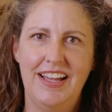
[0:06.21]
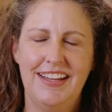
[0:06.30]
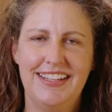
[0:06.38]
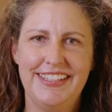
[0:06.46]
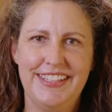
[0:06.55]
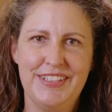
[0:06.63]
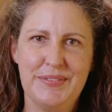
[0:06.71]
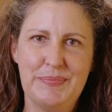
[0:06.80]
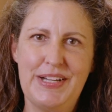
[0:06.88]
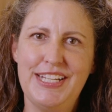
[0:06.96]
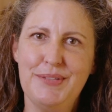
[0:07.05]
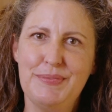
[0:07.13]
Hi,
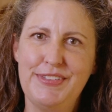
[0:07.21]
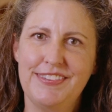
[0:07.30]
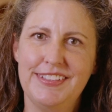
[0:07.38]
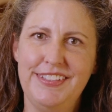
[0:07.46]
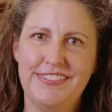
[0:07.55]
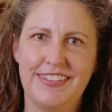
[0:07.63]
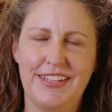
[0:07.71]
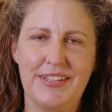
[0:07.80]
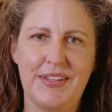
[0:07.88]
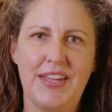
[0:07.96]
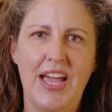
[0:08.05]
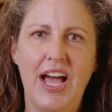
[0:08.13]
my name is Lisa.
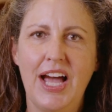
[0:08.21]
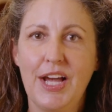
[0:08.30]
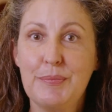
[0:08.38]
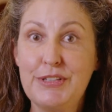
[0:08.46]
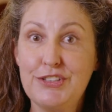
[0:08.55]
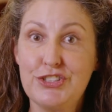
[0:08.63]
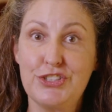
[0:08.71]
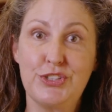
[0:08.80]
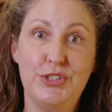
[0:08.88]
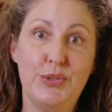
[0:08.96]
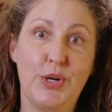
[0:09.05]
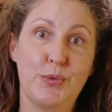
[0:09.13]
I'm going to show
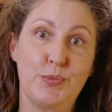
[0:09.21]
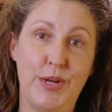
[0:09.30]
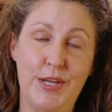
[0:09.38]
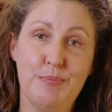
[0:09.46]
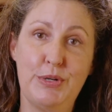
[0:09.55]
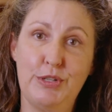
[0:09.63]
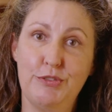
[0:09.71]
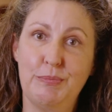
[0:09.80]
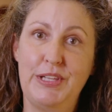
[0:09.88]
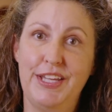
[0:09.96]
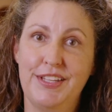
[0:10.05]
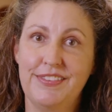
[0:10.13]
you a rainbow of
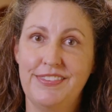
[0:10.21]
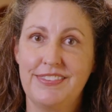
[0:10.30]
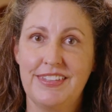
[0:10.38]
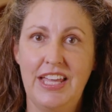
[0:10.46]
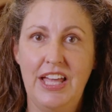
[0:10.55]
plants